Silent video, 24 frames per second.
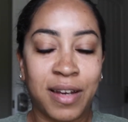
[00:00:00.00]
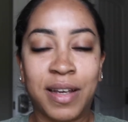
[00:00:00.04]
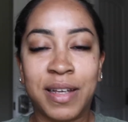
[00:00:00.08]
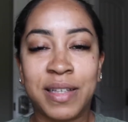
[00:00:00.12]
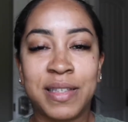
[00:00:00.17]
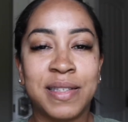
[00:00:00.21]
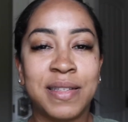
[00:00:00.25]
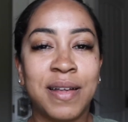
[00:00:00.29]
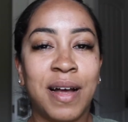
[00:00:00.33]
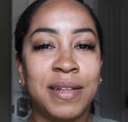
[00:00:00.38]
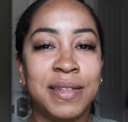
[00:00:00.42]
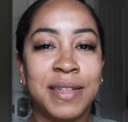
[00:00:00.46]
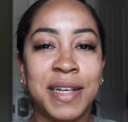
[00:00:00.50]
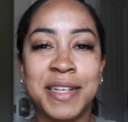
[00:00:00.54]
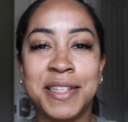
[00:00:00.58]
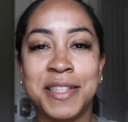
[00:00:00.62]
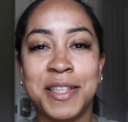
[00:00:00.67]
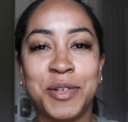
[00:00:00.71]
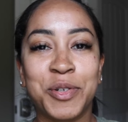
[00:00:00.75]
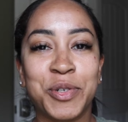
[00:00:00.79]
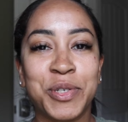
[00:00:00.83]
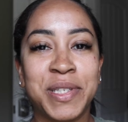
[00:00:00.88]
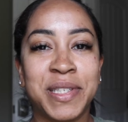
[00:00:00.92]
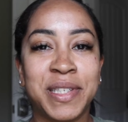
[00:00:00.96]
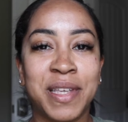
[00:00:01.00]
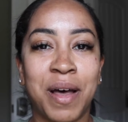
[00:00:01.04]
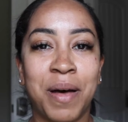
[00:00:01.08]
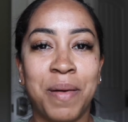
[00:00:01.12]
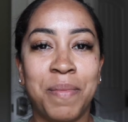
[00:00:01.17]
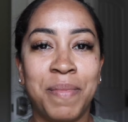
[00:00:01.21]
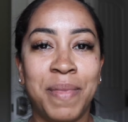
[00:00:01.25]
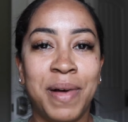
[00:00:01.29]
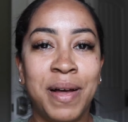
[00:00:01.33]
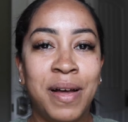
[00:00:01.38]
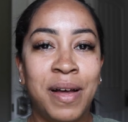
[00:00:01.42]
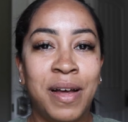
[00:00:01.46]
It's not like there's
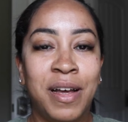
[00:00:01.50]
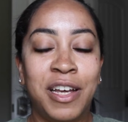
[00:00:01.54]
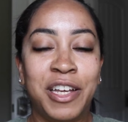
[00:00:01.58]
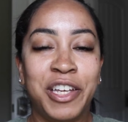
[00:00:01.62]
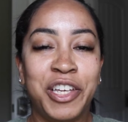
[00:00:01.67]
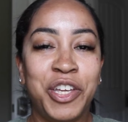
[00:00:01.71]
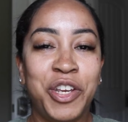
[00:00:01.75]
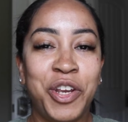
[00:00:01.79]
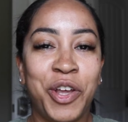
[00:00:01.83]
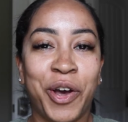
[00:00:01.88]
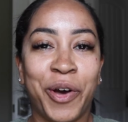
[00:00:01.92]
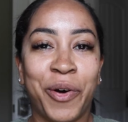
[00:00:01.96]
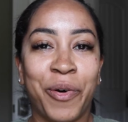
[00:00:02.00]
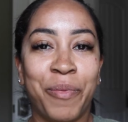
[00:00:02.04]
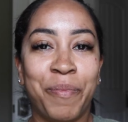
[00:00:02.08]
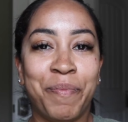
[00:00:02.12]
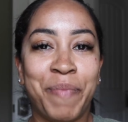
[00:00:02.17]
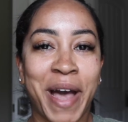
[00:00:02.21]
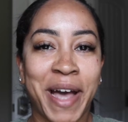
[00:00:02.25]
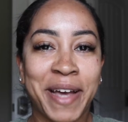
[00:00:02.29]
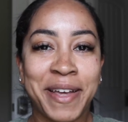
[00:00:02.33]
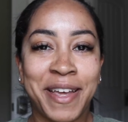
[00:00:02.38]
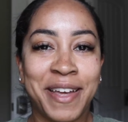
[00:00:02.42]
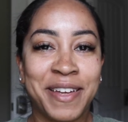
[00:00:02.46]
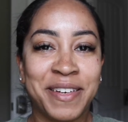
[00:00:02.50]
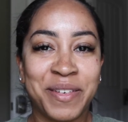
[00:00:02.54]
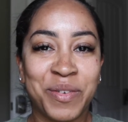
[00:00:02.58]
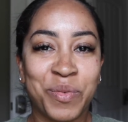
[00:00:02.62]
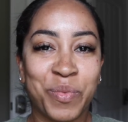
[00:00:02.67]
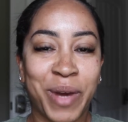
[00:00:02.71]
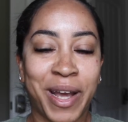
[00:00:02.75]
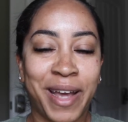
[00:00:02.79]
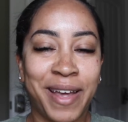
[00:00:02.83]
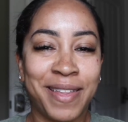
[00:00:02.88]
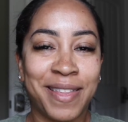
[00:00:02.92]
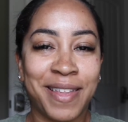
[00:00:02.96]
some, you know, backhanded
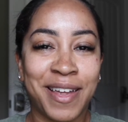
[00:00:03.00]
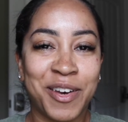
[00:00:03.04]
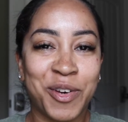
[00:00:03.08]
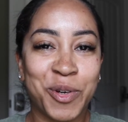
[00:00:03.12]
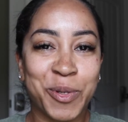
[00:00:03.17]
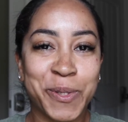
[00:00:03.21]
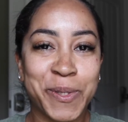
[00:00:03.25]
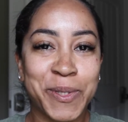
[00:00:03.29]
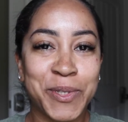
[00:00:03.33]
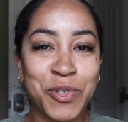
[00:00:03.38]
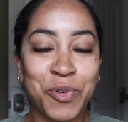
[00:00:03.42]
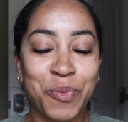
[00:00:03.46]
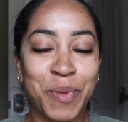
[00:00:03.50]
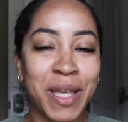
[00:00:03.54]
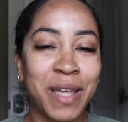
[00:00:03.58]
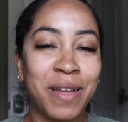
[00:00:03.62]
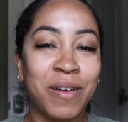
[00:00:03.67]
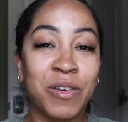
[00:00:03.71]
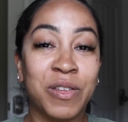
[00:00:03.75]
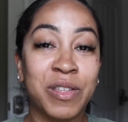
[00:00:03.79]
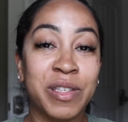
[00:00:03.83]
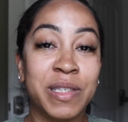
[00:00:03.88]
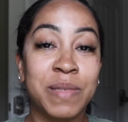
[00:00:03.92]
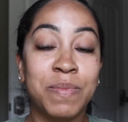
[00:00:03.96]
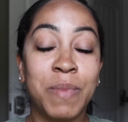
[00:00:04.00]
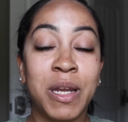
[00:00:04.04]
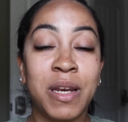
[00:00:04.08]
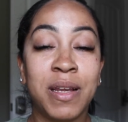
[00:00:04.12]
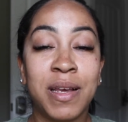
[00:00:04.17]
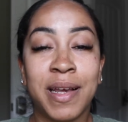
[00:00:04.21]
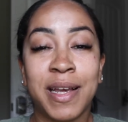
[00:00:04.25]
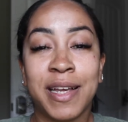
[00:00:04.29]
way that nurses are making all this money.